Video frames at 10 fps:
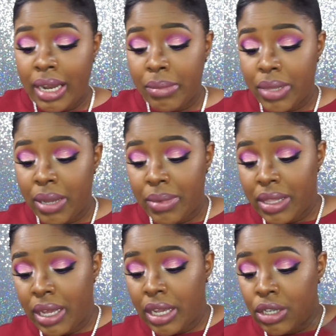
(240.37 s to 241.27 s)
it and play with
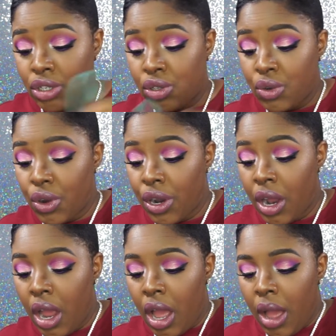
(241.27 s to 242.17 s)
it in a
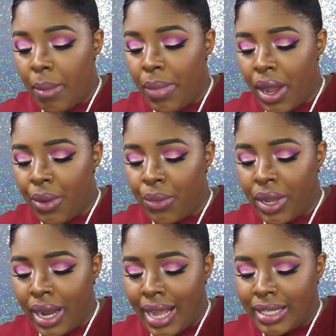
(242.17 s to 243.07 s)
store, but
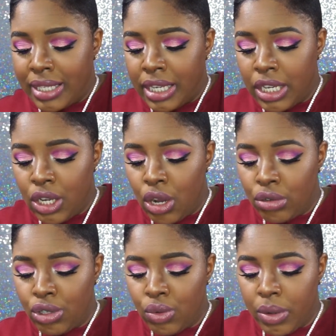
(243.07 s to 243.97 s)
when I did
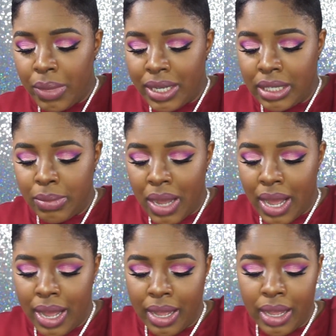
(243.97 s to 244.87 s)
go to a Best
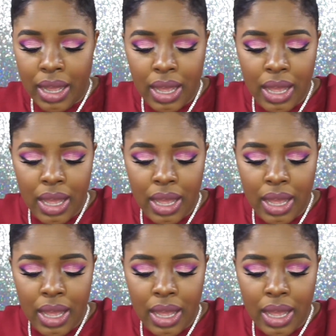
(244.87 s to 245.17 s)
Buy,